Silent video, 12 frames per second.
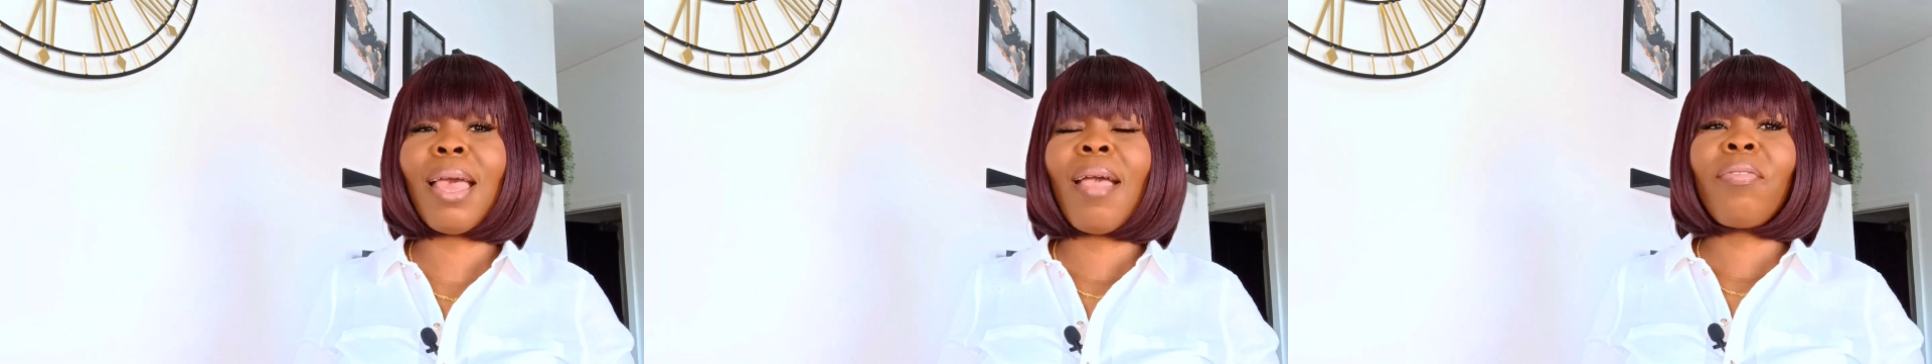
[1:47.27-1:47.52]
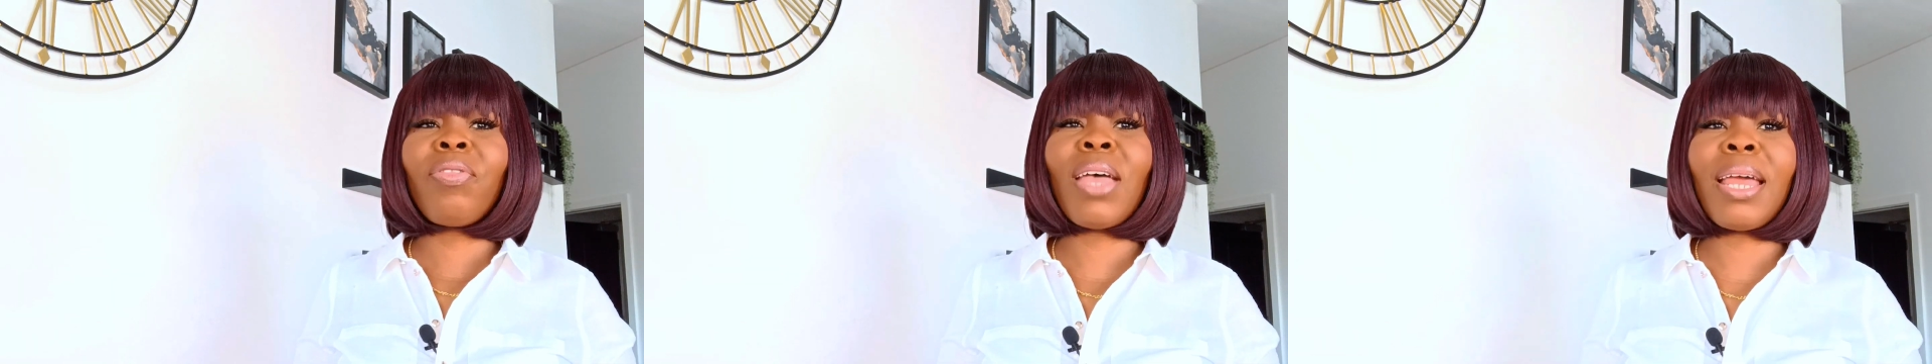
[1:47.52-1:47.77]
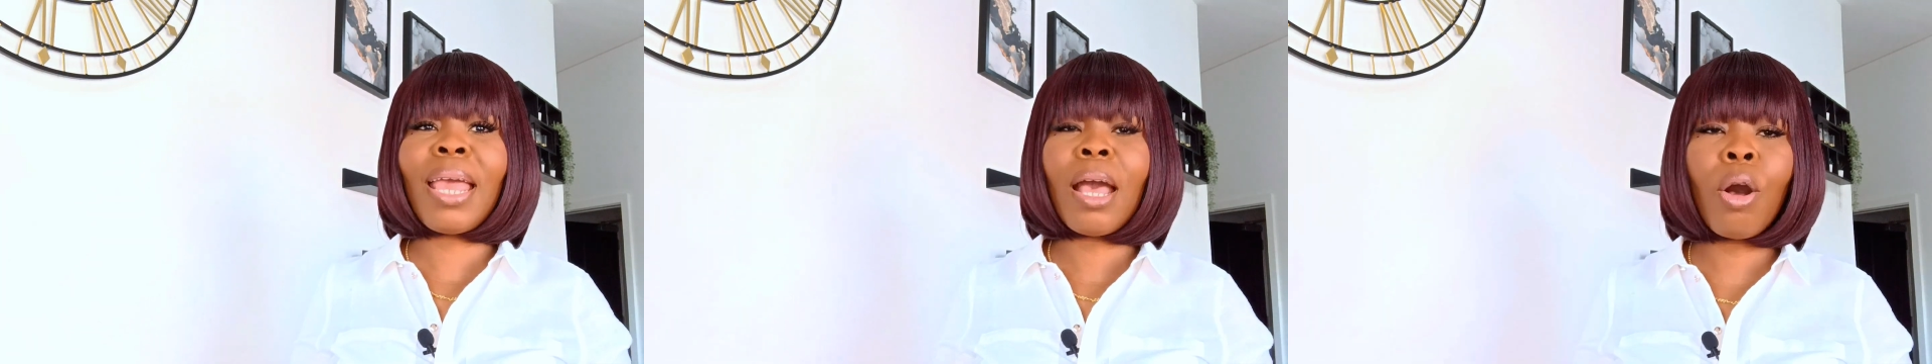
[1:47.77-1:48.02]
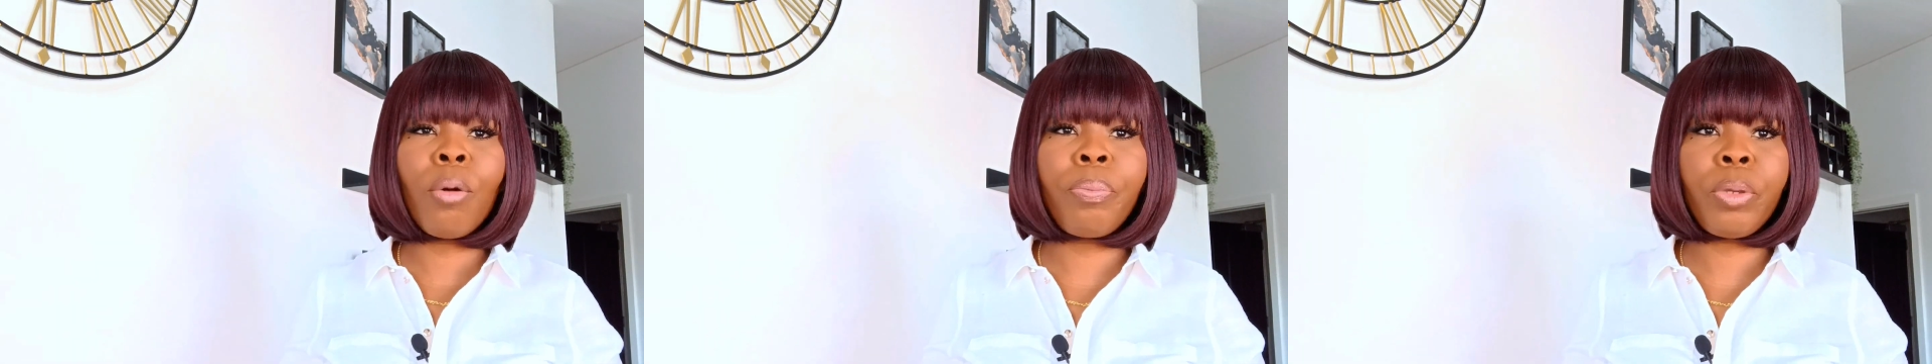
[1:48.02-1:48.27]
that
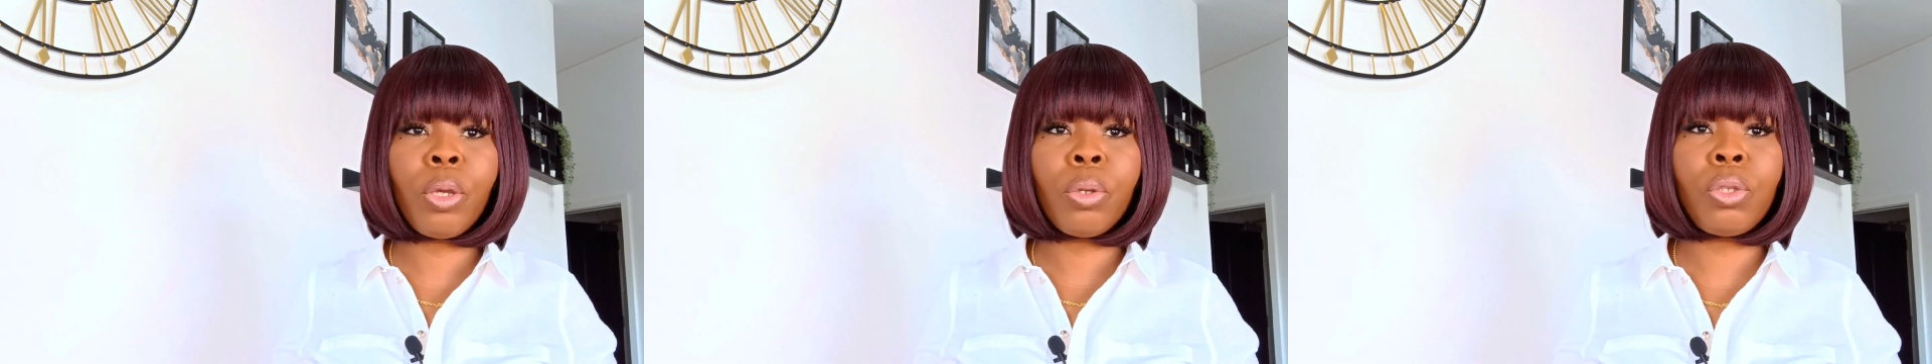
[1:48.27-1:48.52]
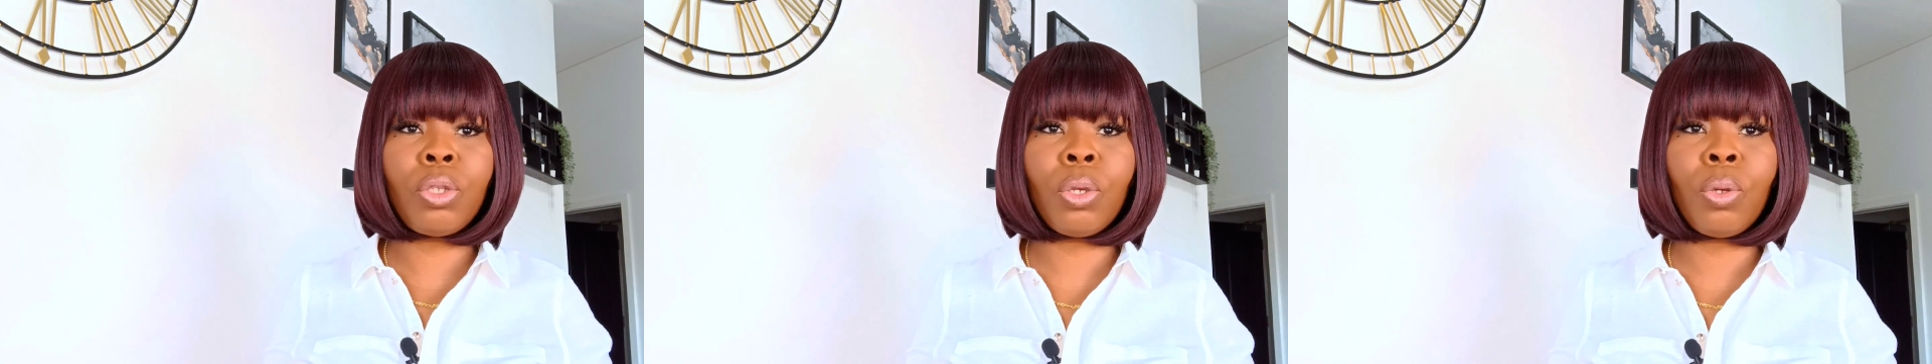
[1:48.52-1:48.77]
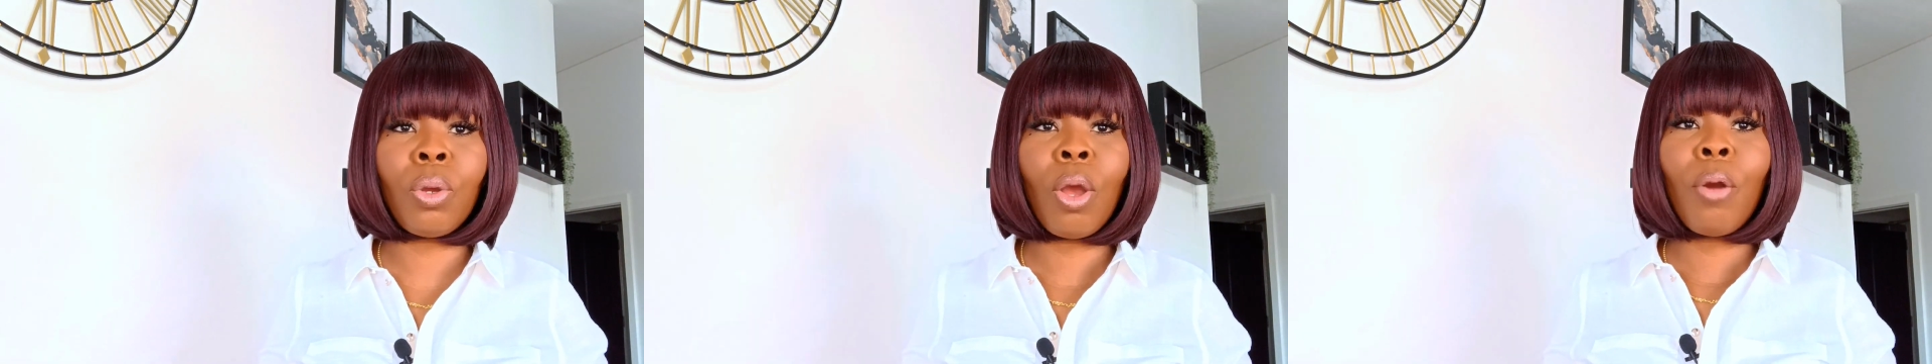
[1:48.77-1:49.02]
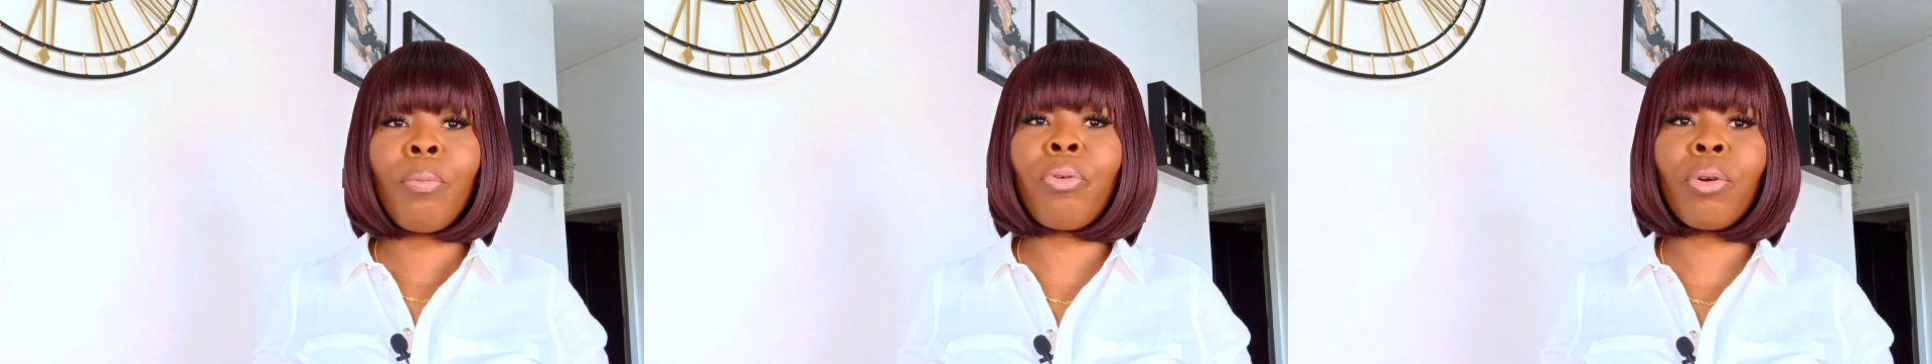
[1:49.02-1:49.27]
help you to
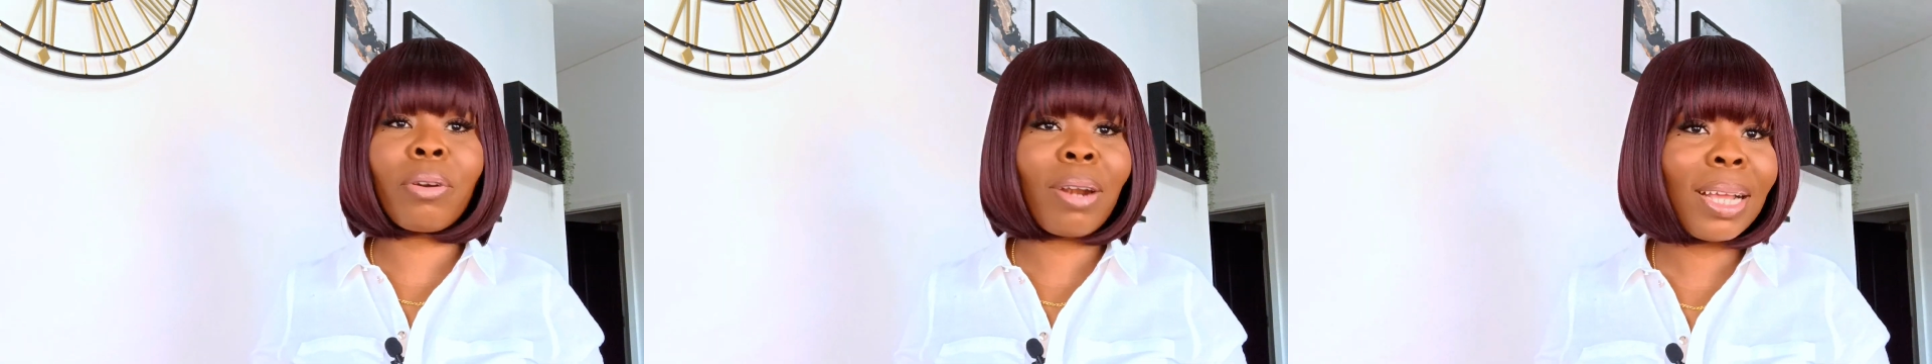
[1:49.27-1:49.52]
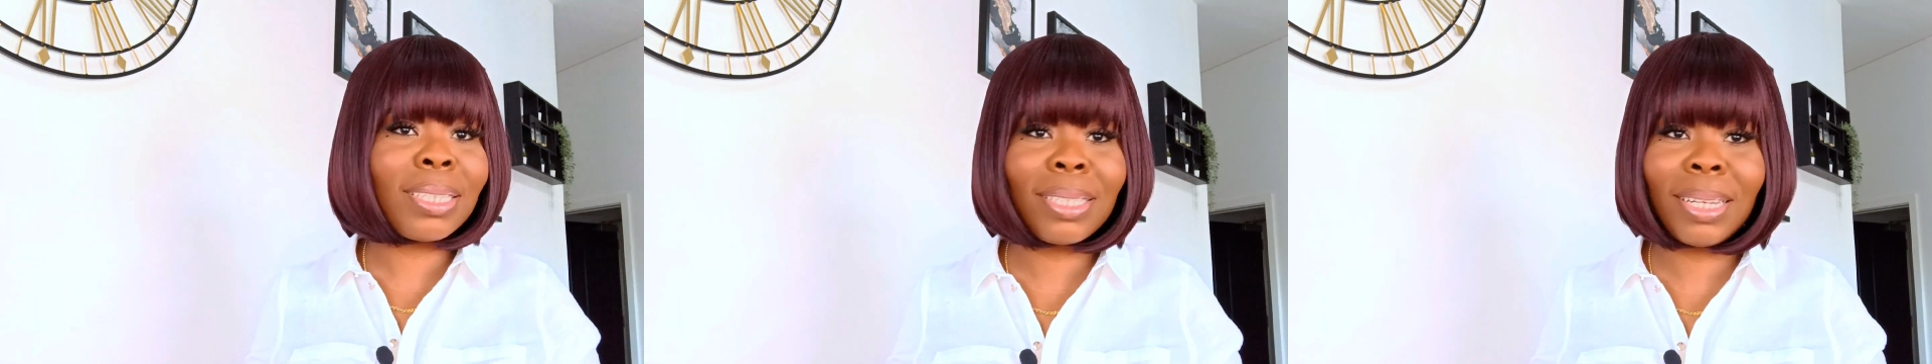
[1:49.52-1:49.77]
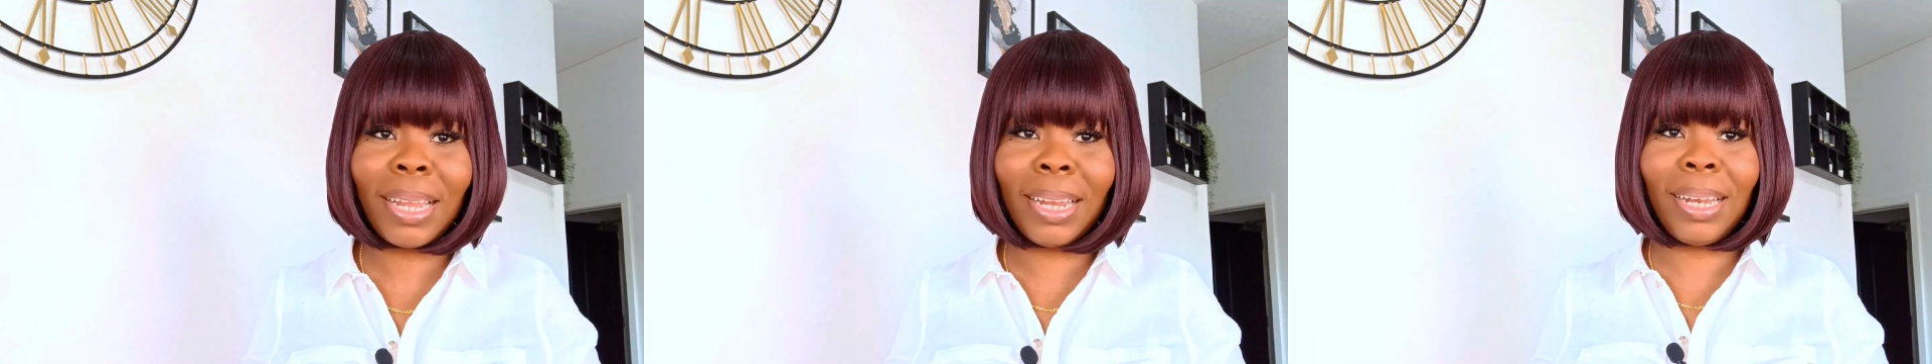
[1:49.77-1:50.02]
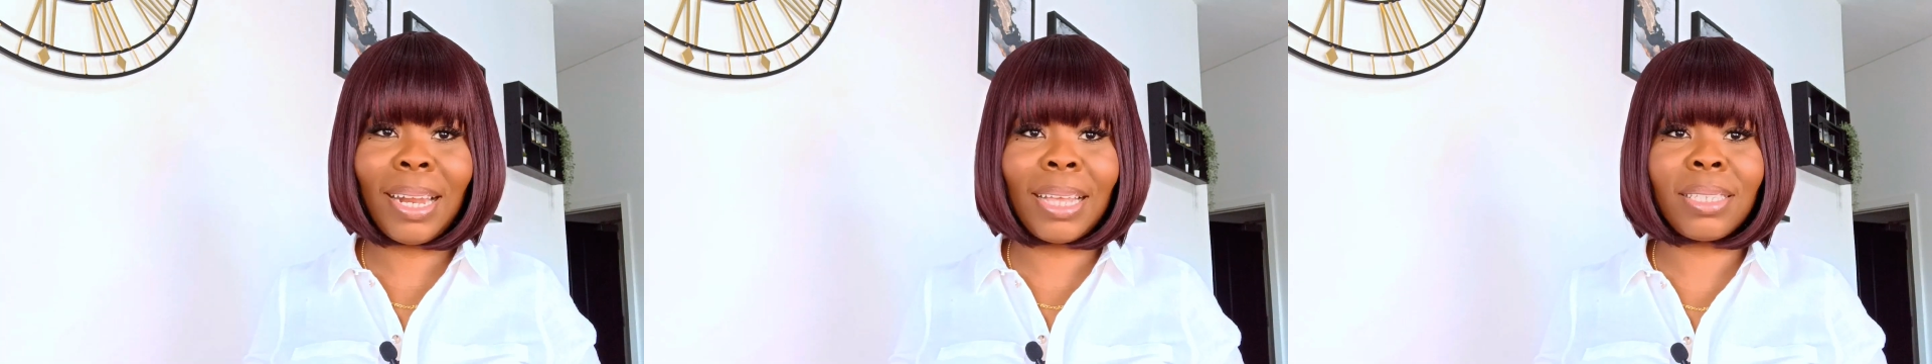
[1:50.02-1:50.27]
procrastinate
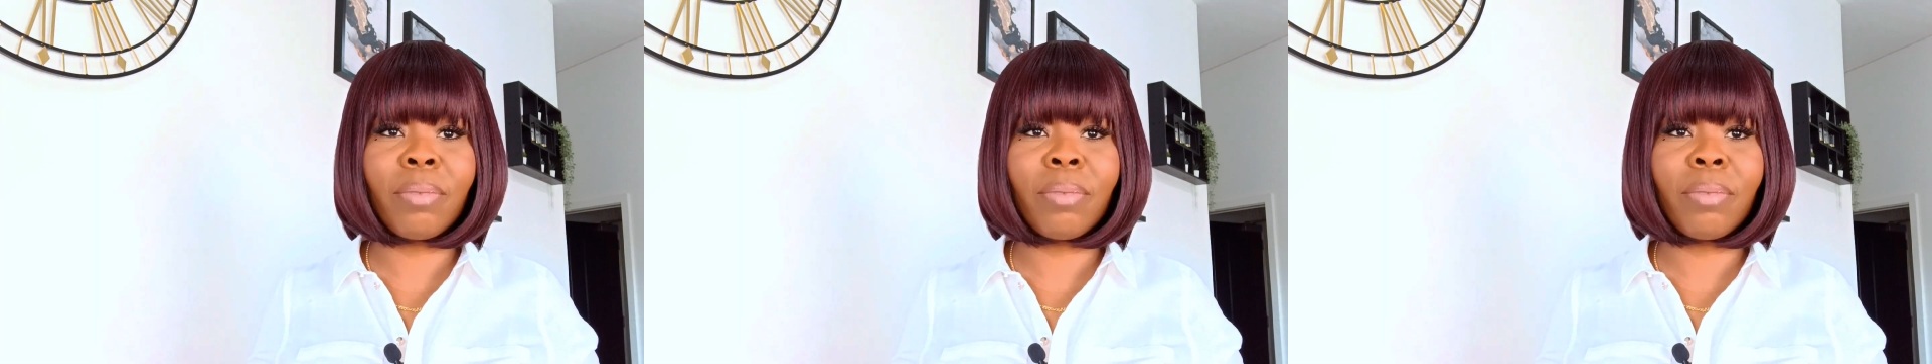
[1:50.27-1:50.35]
less,